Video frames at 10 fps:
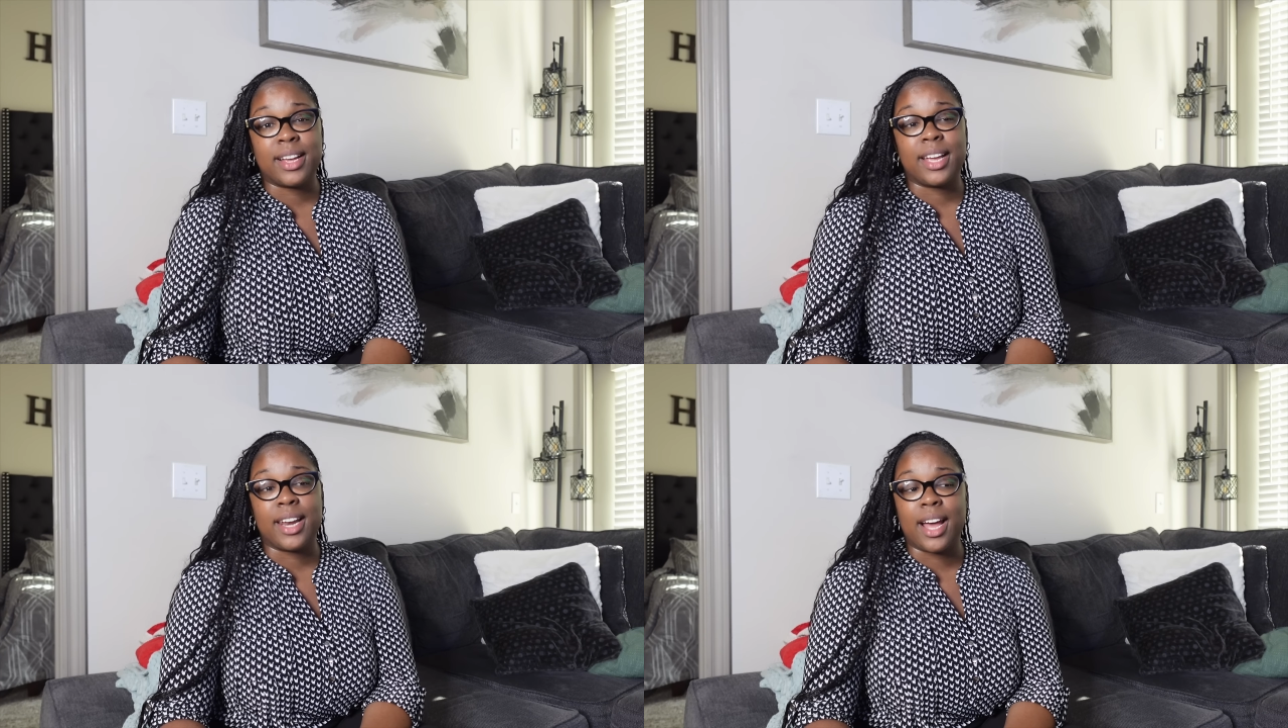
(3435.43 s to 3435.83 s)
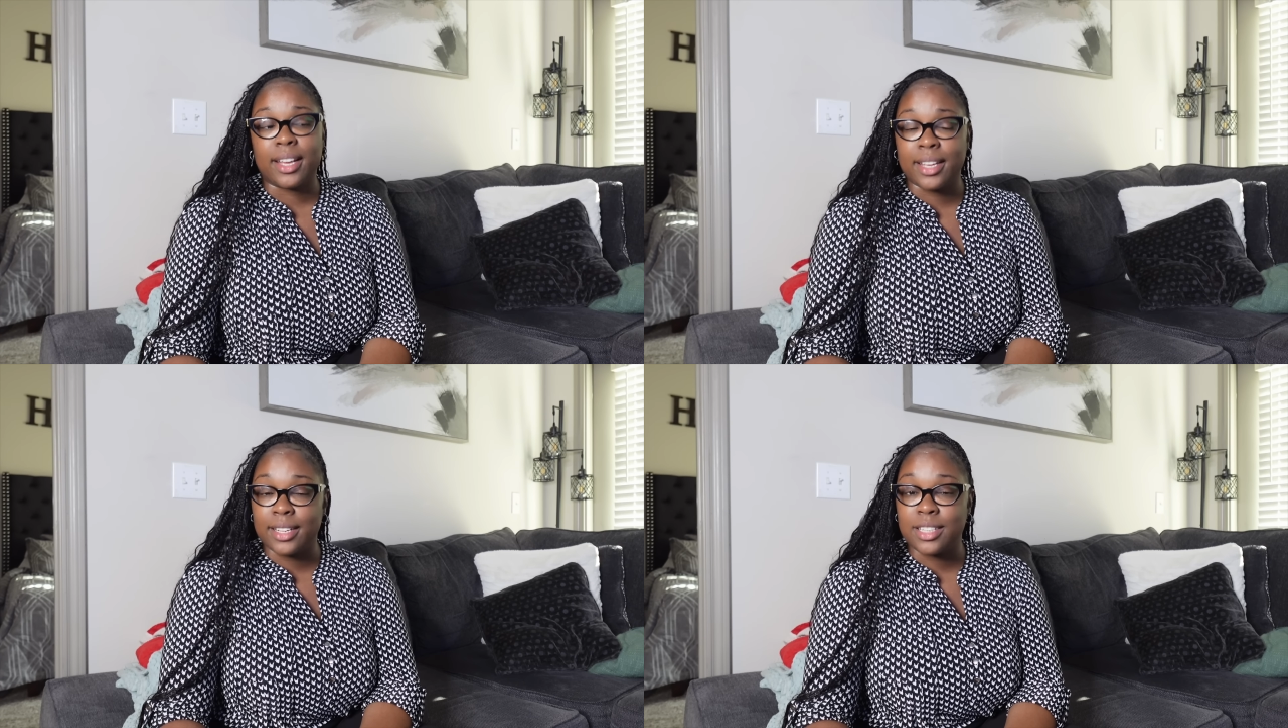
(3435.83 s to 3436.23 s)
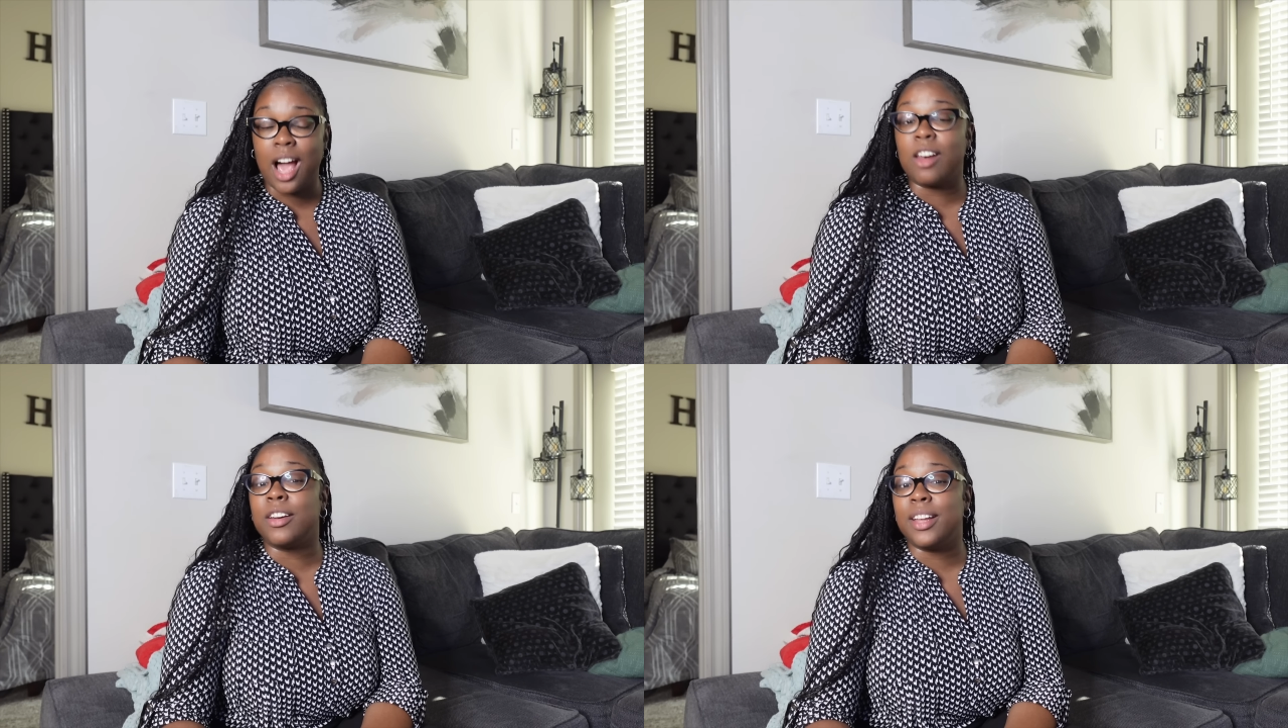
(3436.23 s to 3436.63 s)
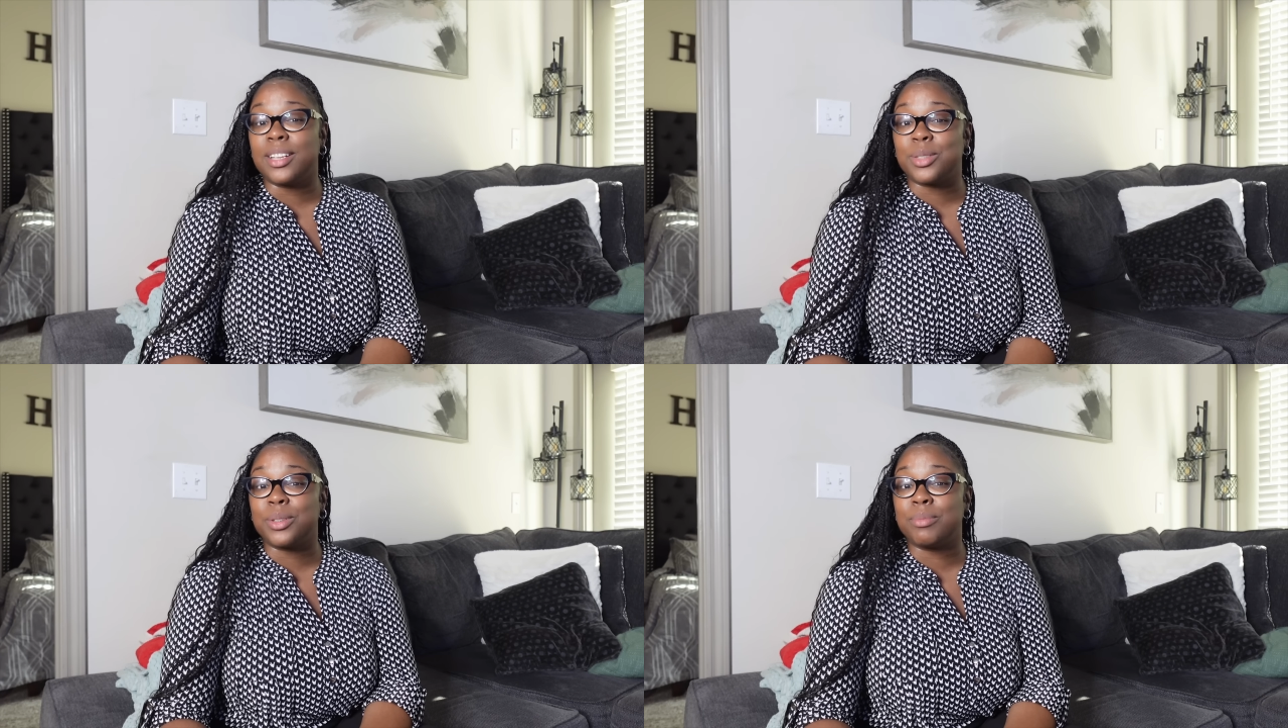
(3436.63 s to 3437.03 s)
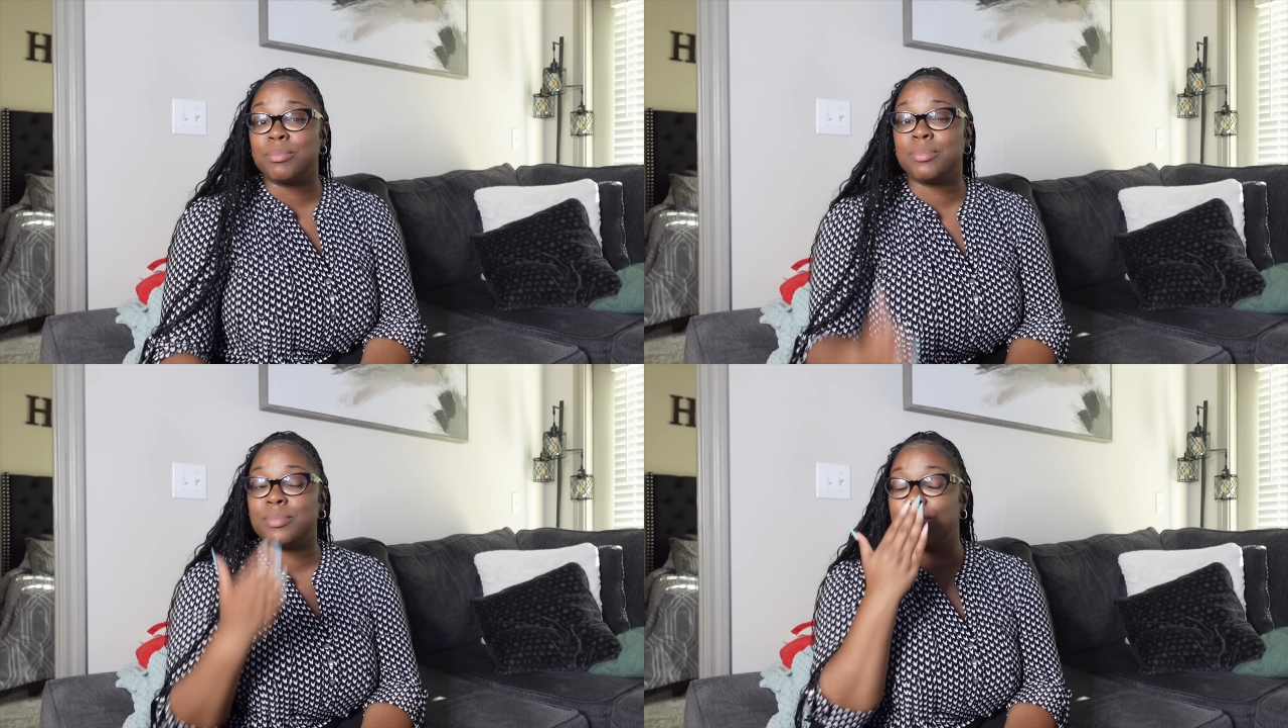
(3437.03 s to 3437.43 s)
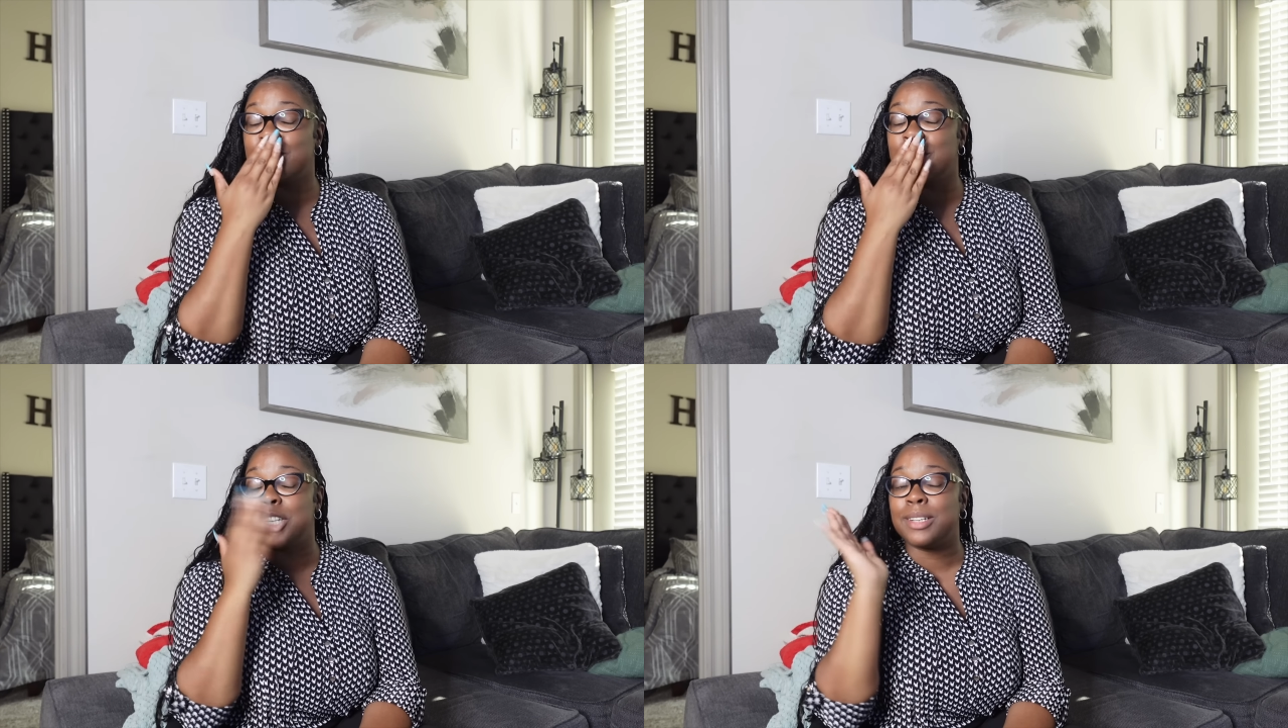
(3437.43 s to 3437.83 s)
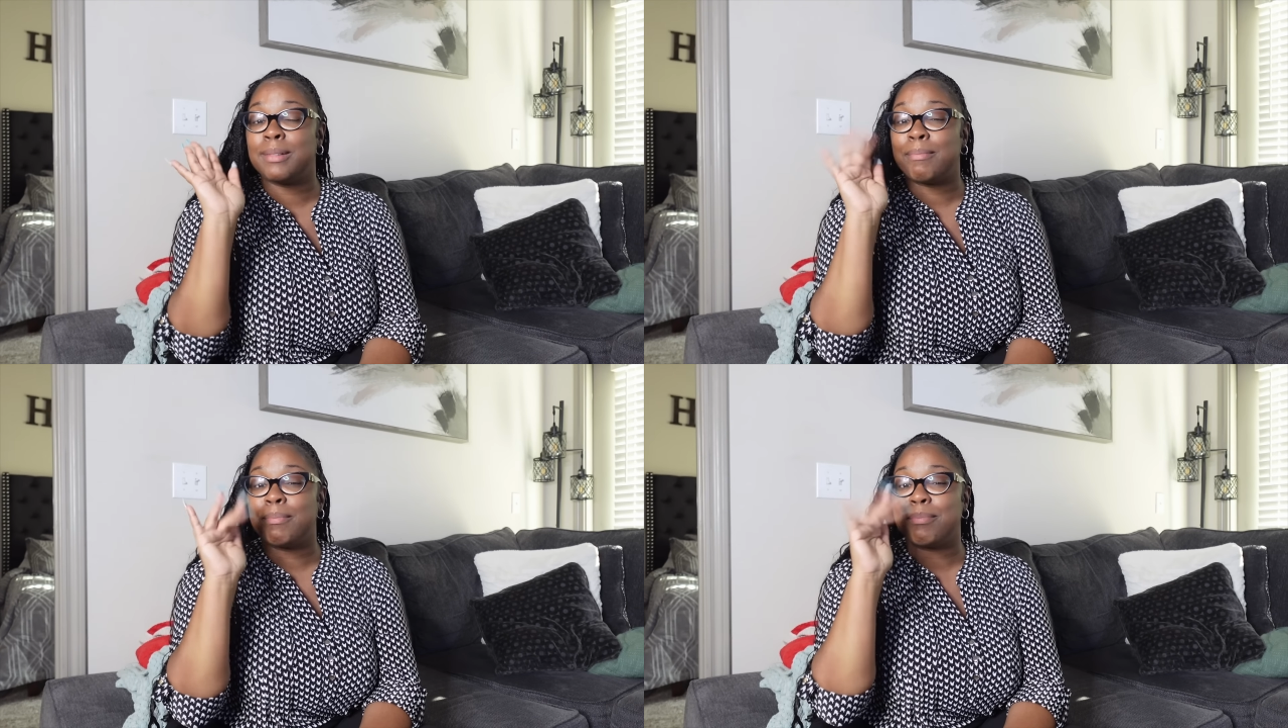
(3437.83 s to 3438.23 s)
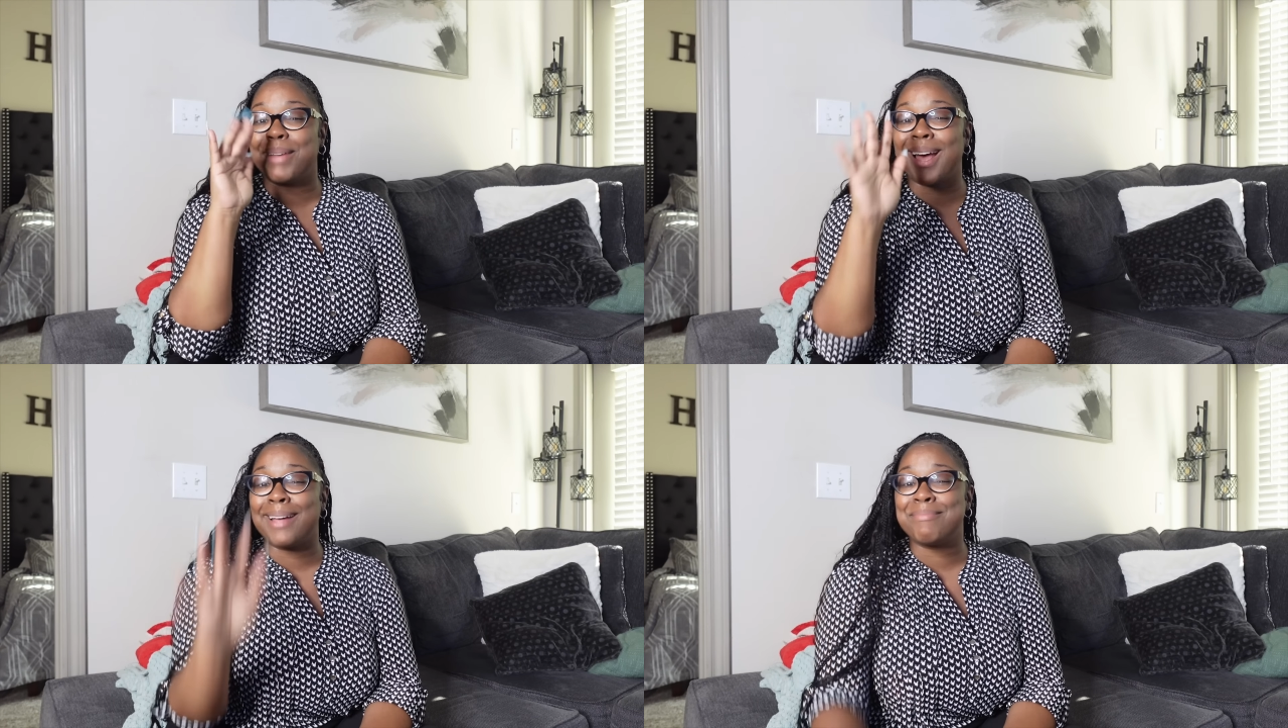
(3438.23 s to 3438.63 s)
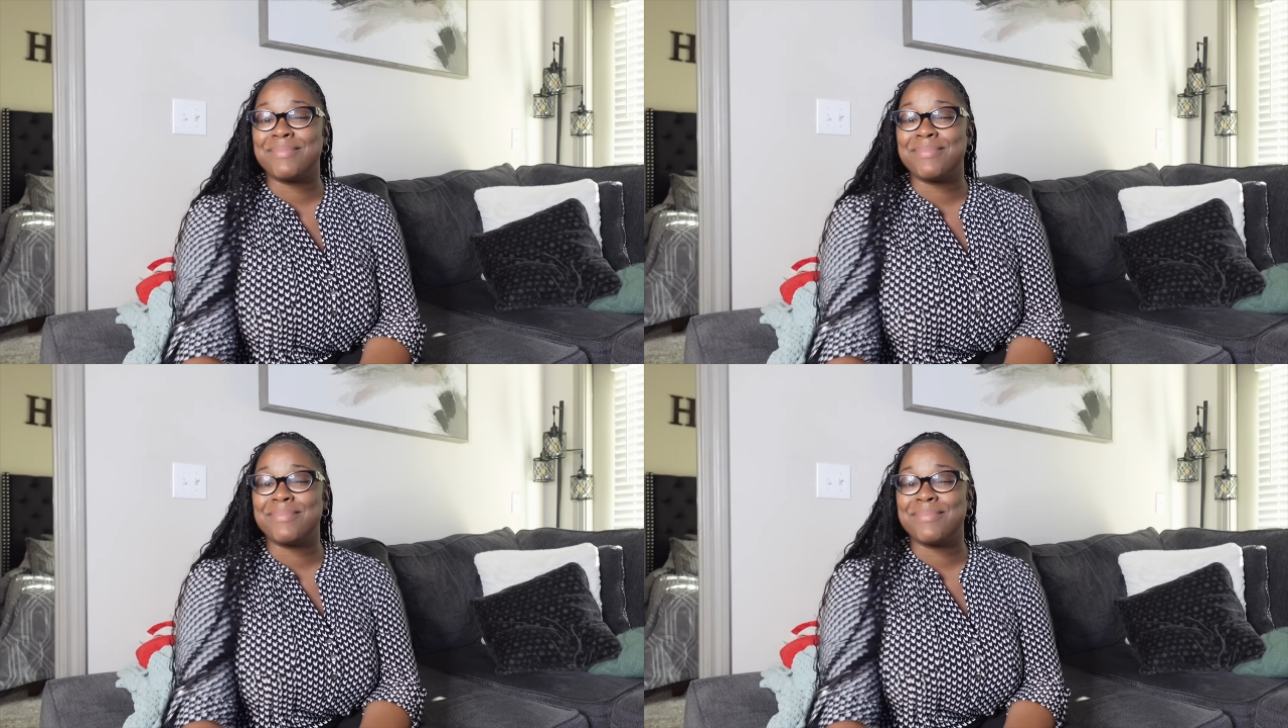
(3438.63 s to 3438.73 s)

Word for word: and I'll catch y'all on the next one. Bye.